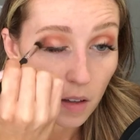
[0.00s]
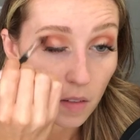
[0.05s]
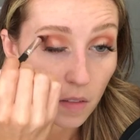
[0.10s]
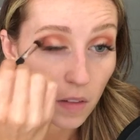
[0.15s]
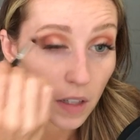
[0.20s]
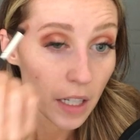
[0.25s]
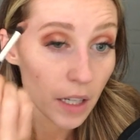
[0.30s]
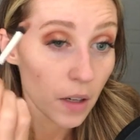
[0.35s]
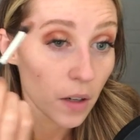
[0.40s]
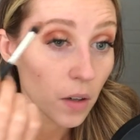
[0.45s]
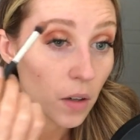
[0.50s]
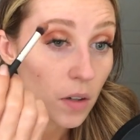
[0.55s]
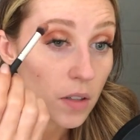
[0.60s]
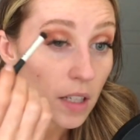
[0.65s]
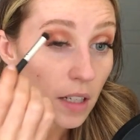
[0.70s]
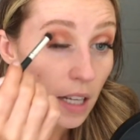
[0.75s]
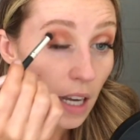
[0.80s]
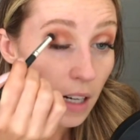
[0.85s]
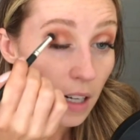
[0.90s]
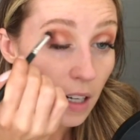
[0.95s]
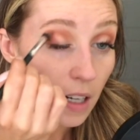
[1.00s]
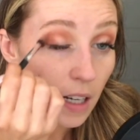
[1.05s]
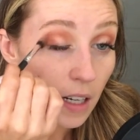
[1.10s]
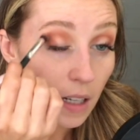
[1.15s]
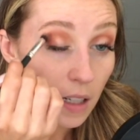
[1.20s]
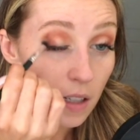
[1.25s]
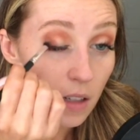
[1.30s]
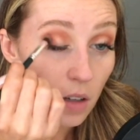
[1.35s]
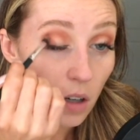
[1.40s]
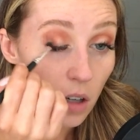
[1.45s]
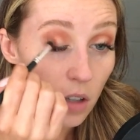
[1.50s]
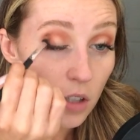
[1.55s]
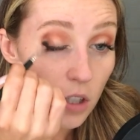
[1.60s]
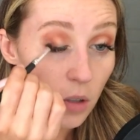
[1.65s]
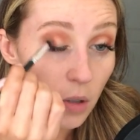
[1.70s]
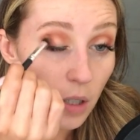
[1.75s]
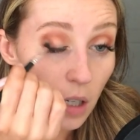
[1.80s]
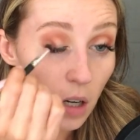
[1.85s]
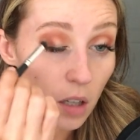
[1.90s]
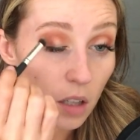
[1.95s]
videos and editing and
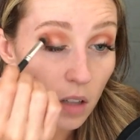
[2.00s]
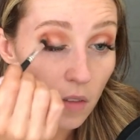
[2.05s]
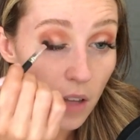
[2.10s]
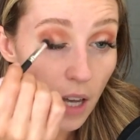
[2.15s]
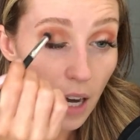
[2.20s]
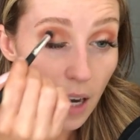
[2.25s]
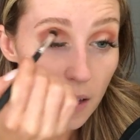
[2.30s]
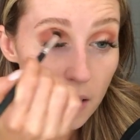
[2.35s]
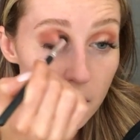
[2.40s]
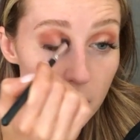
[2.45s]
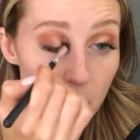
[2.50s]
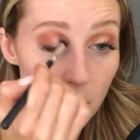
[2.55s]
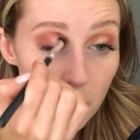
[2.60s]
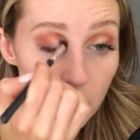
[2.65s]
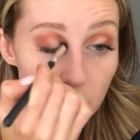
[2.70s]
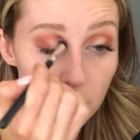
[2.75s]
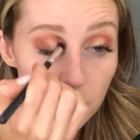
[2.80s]
doing all of that.